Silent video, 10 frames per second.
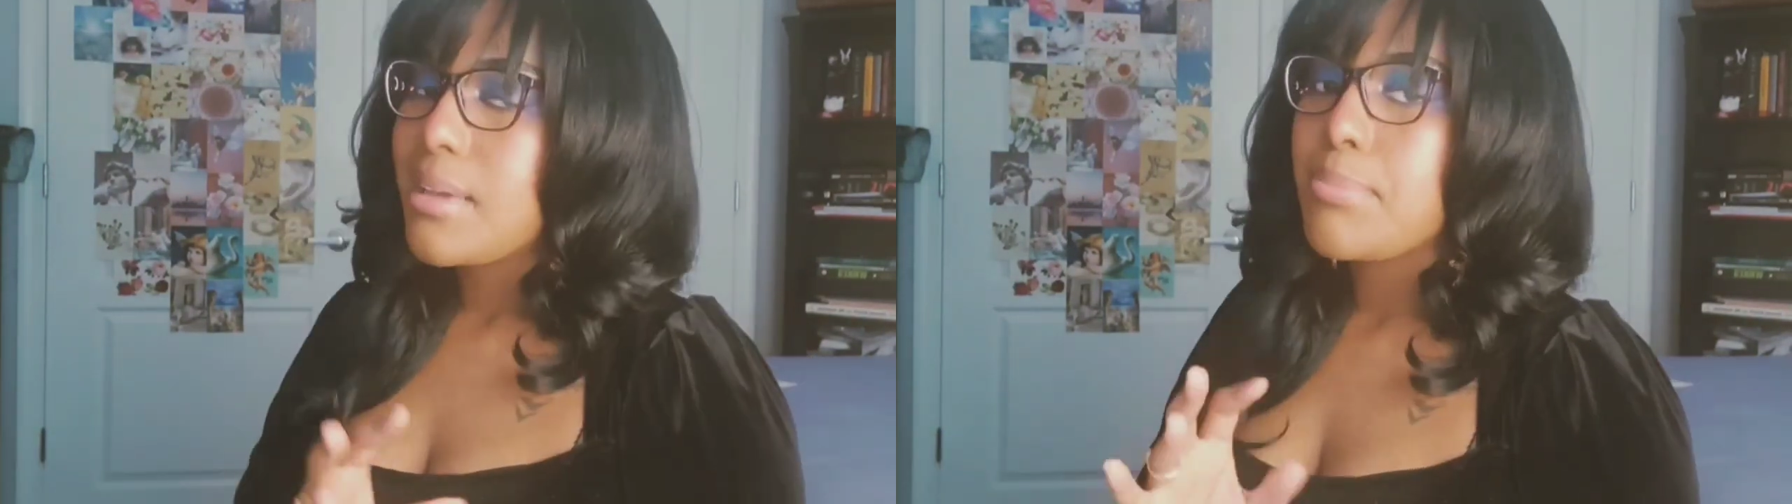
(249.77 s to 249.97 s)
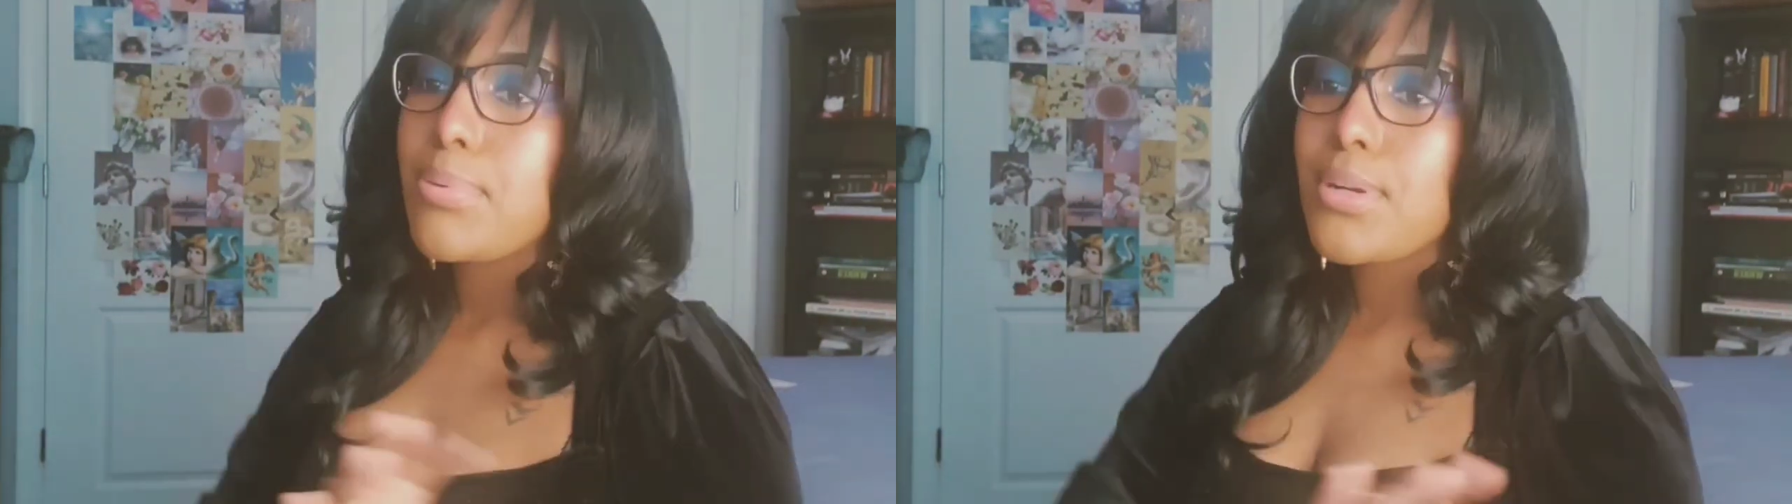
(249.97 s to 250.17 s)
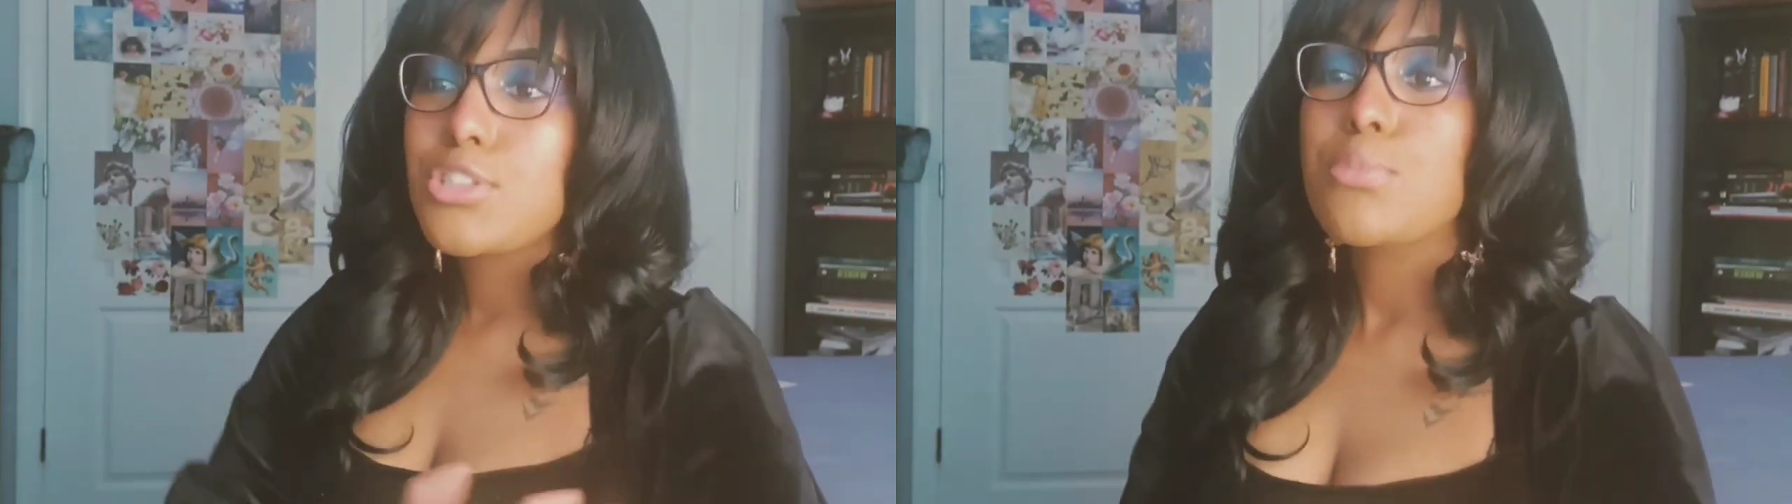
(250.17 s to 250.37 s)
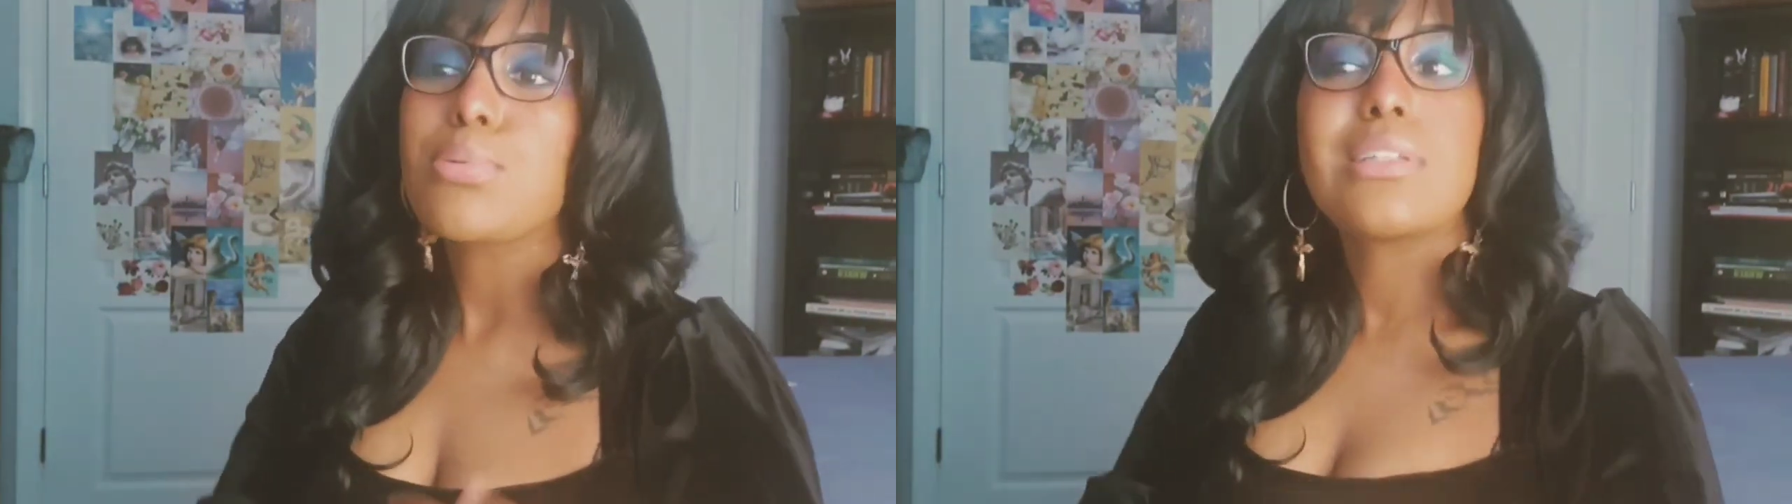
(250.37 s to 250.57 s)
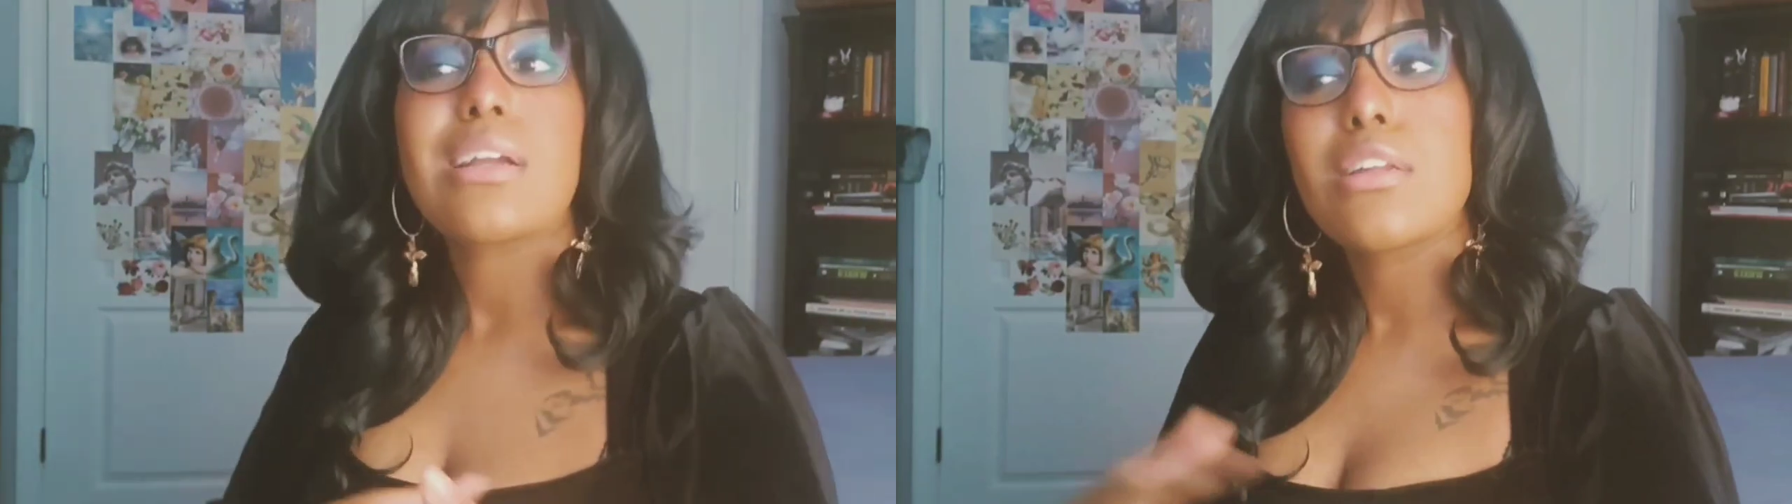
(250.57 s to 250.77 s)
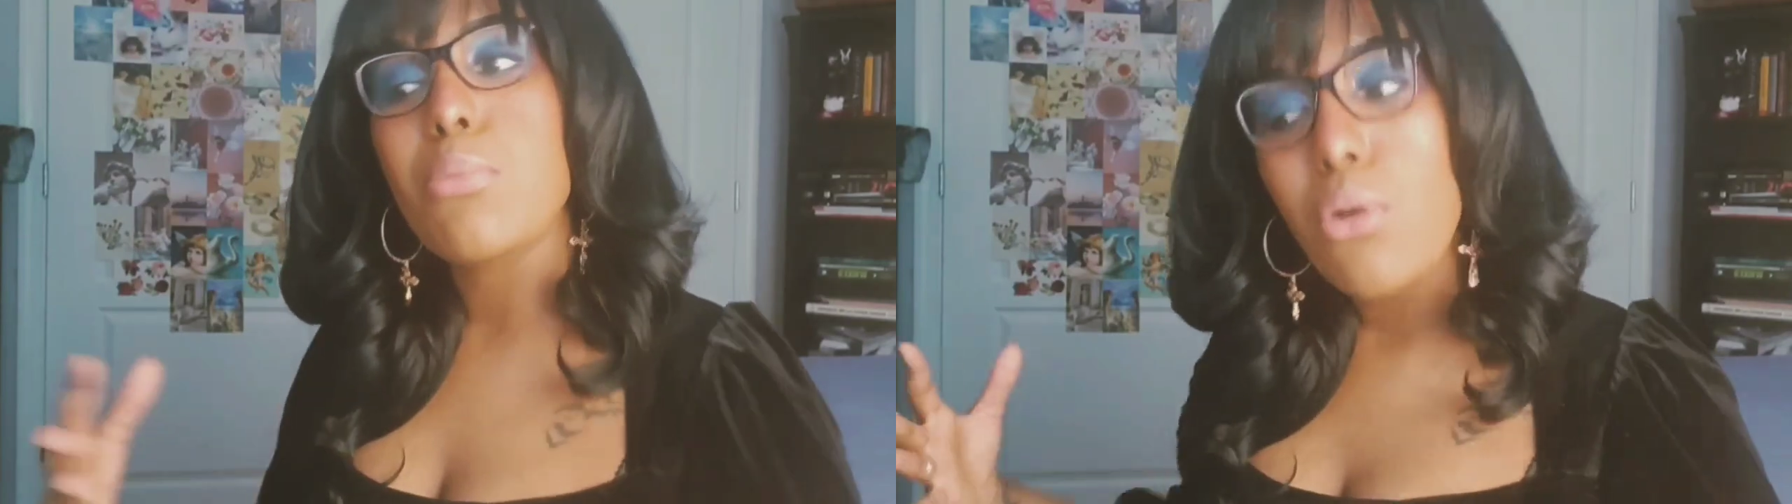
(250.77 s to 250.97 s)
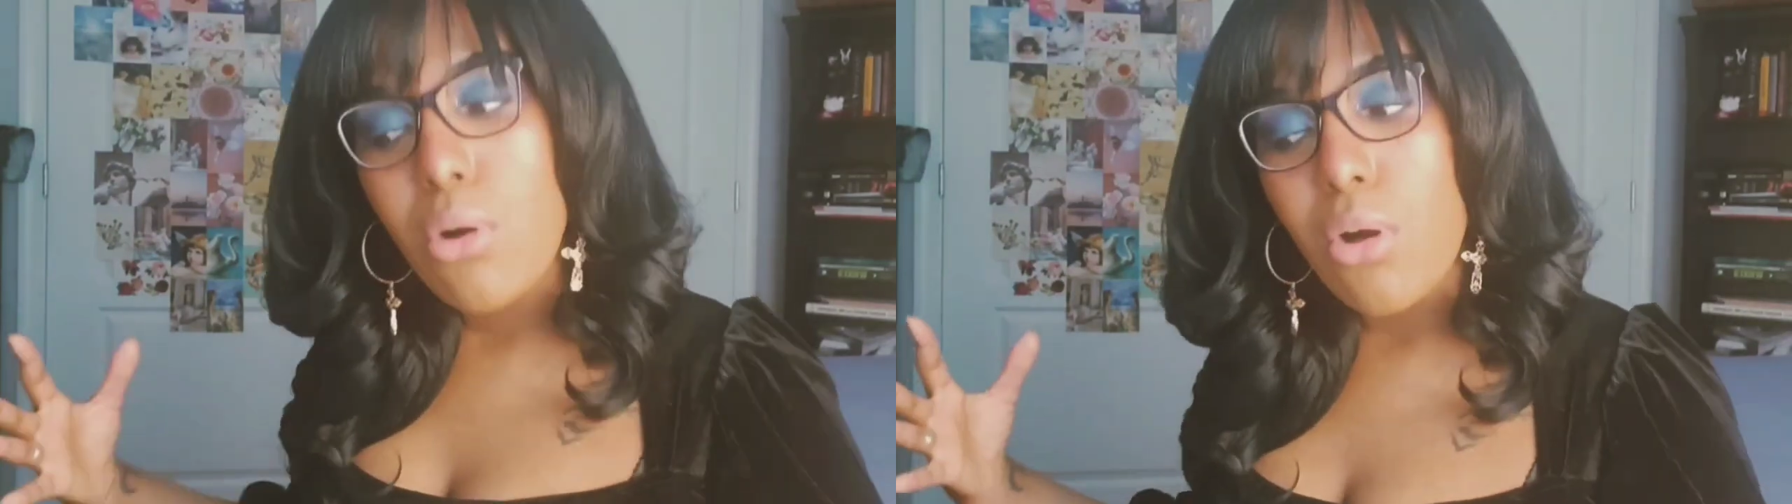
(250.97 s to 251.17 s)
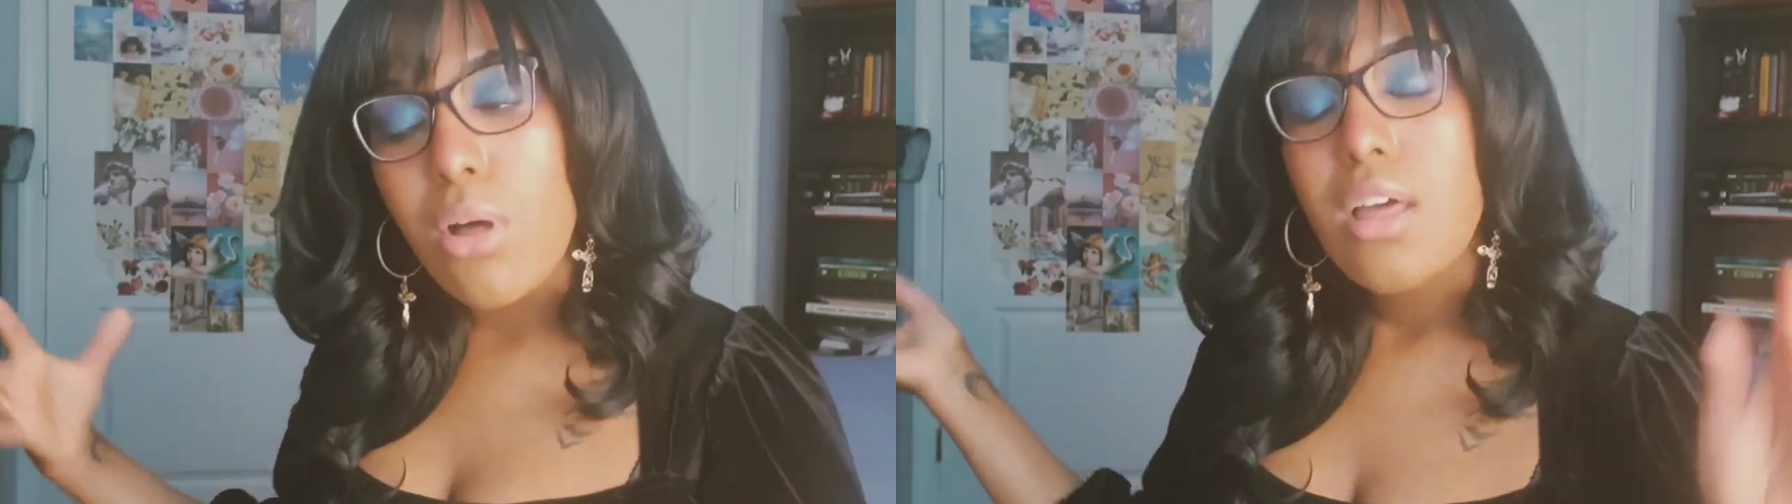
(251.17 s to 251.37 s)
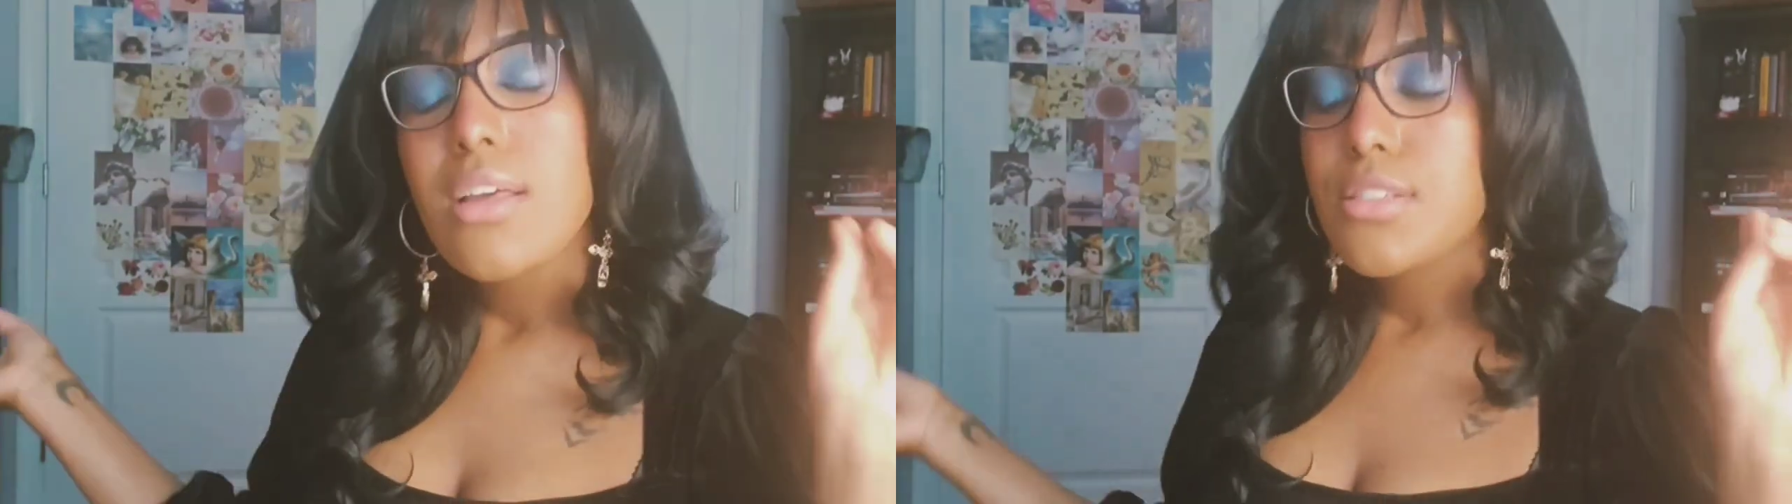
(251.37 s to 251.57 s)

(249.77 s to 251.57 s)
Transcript: like pretty too predictable.